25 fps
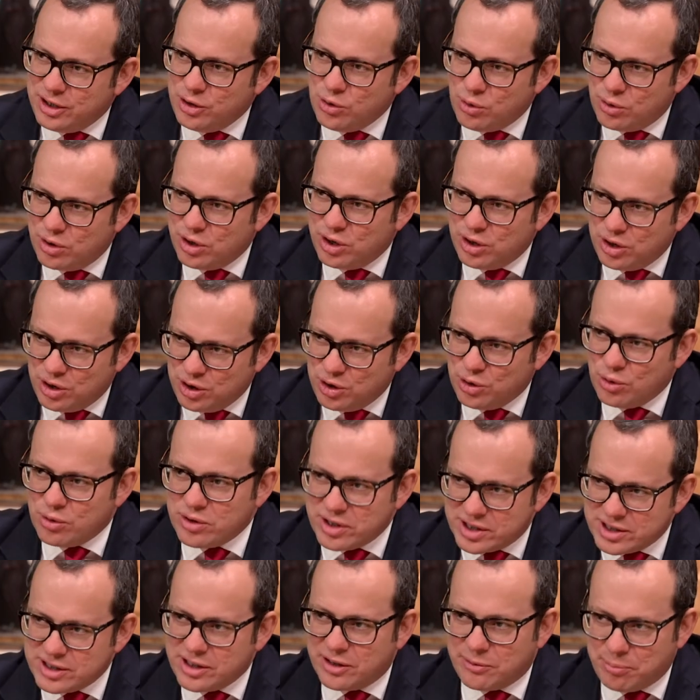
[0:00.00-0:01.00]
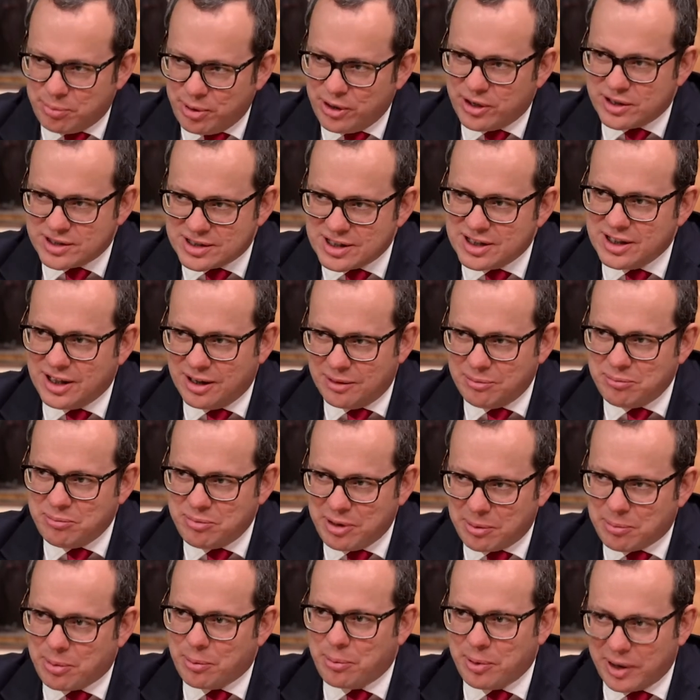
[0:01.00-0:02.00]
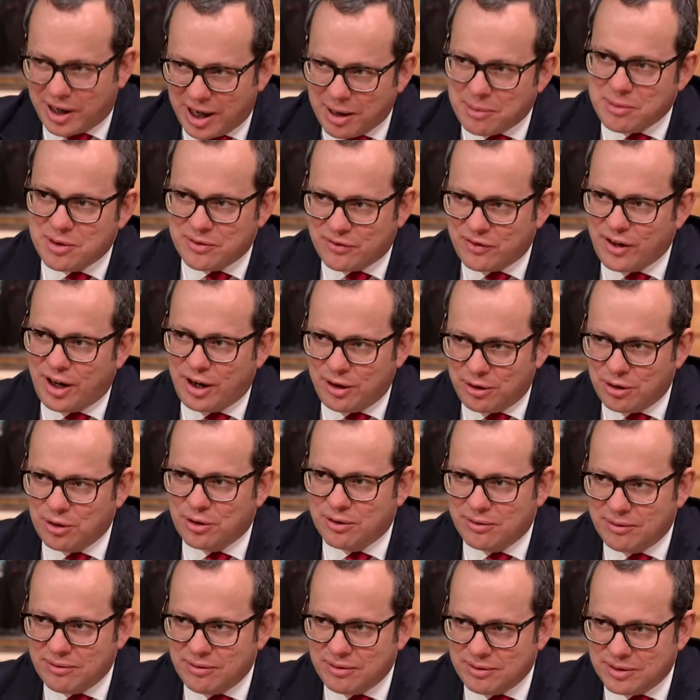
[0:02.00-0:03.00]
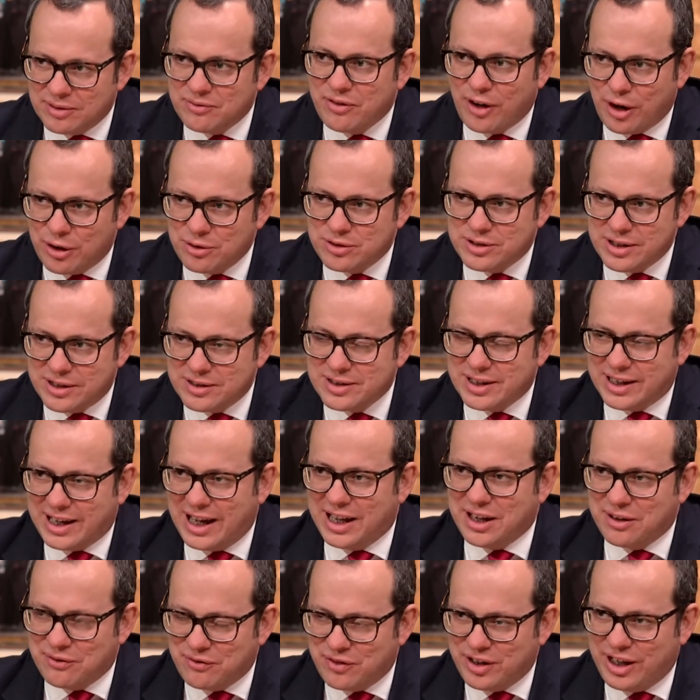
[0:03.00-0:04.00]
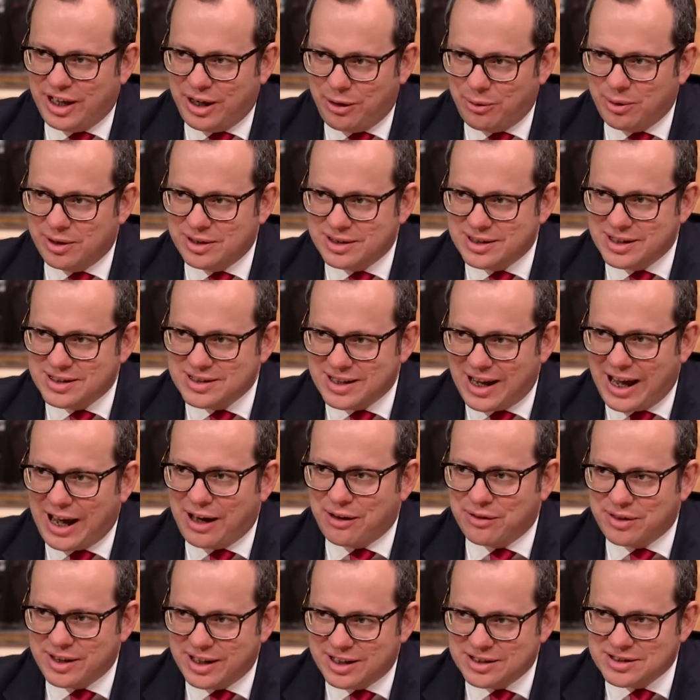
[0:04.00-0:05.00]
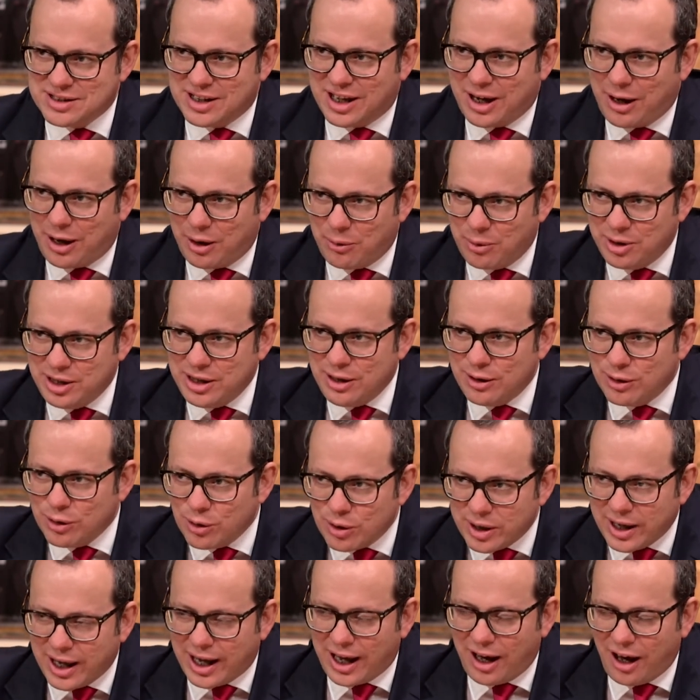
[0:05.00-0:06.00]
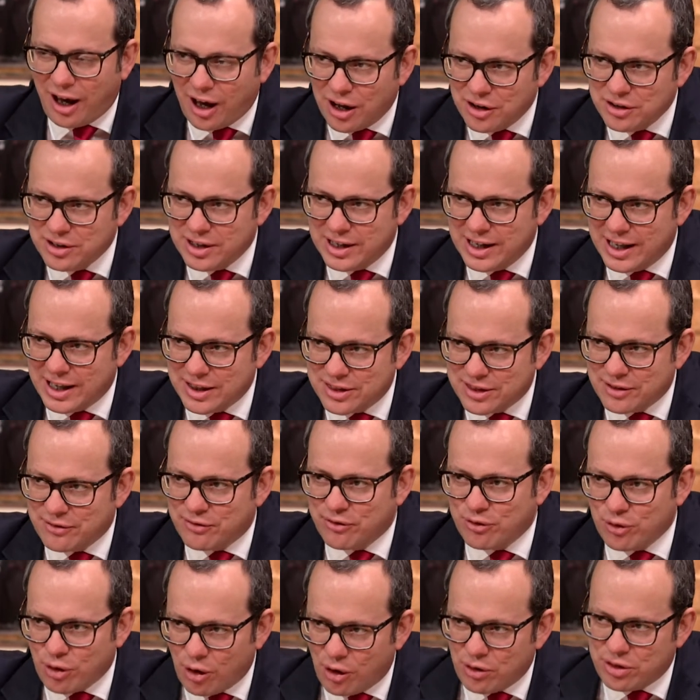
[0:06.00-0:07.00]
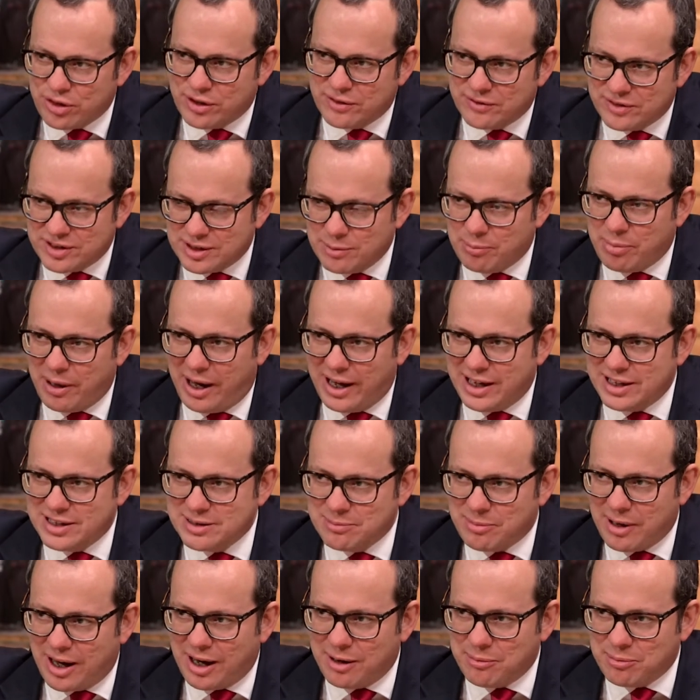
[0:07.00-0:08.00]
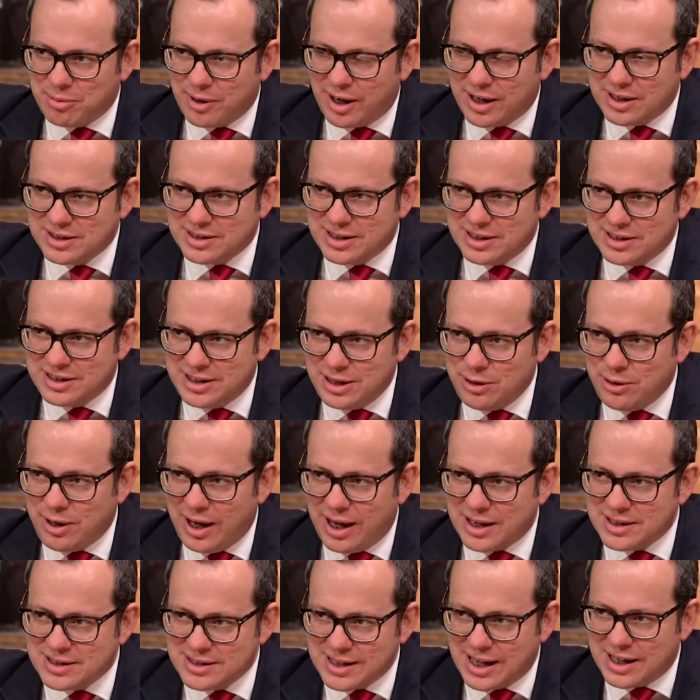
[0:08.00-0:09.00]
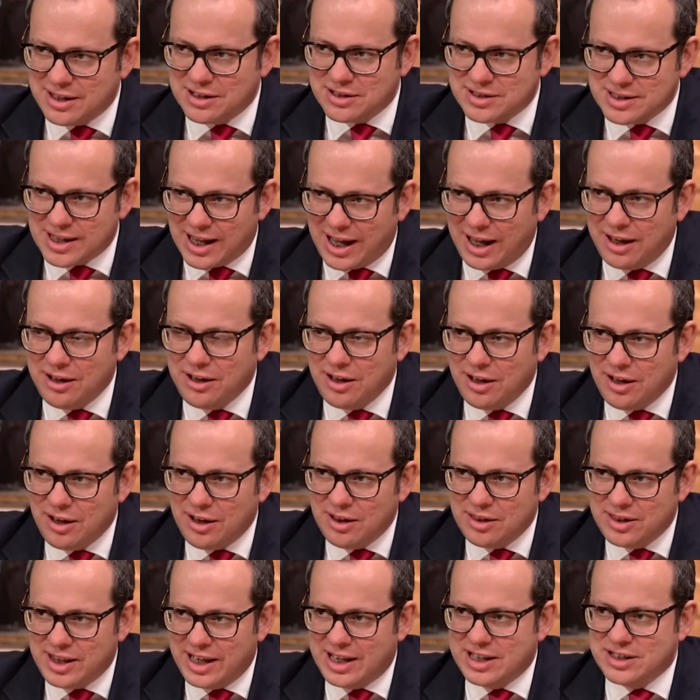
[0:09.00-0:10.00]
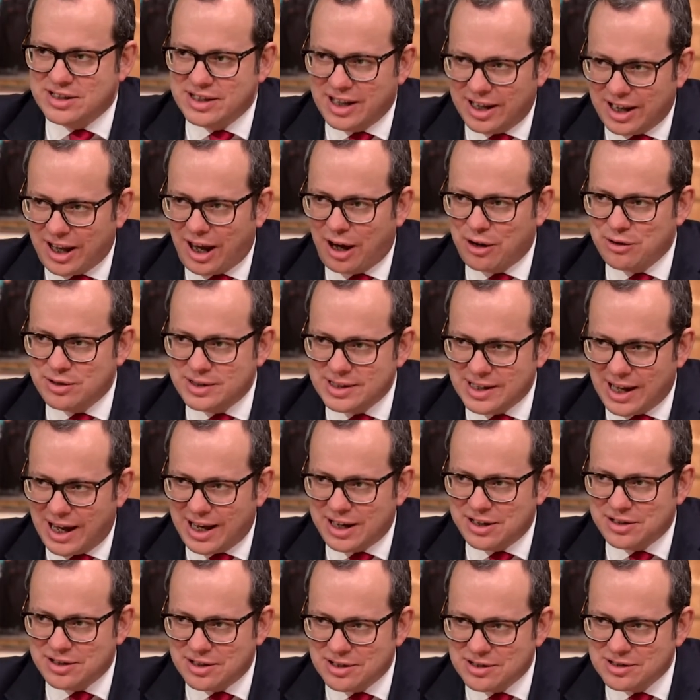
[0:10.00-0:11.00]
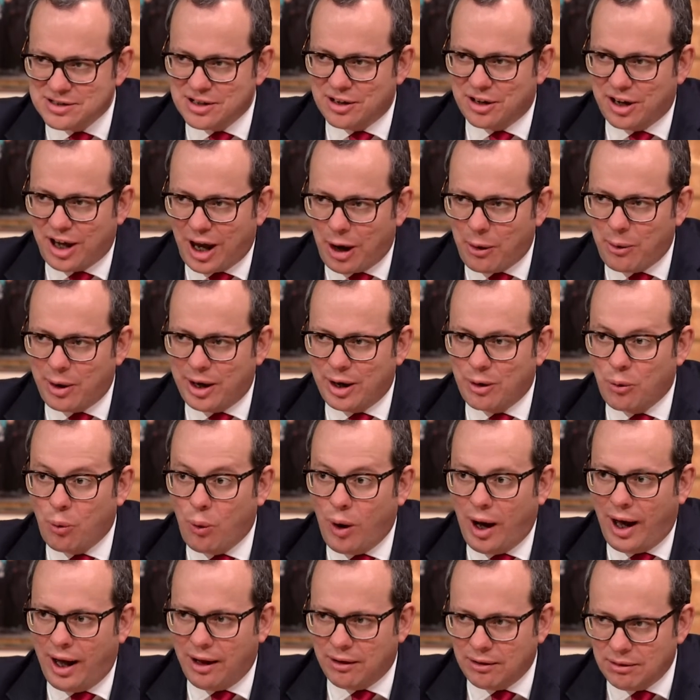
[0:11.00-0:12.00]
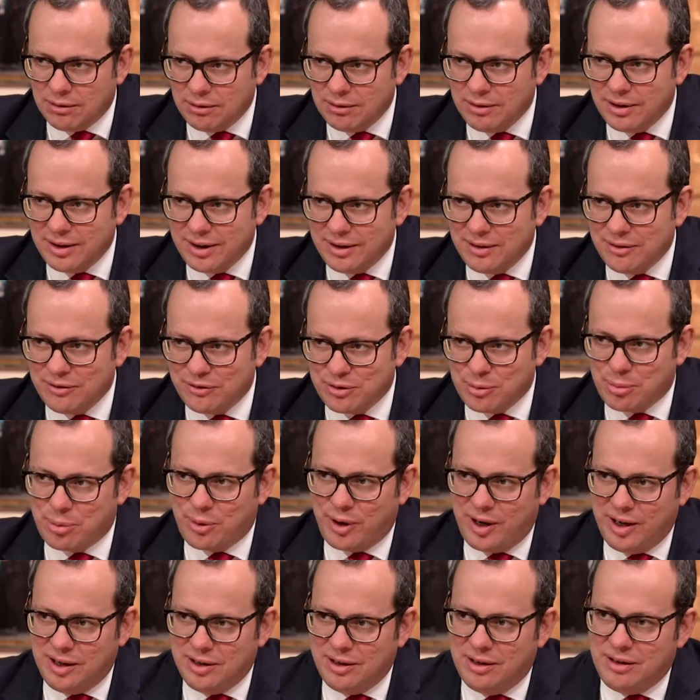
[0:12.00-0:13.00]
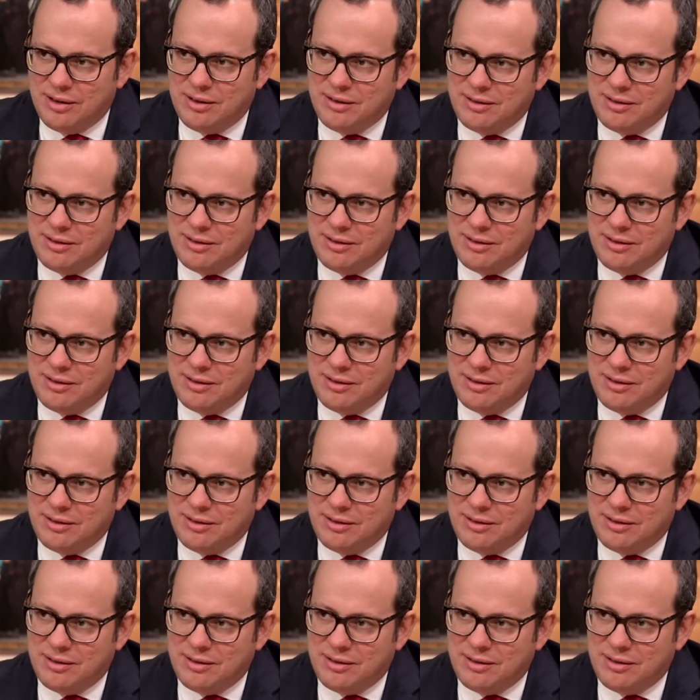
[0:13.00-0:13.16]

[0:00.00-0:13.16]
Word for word: you, you're the sort of person that people pick up the phone or phone to you to get a view in terms of how things are going. When you look at underneath the froth of debate about Brexit, do you get a sense that these negotiations are going well for Britain?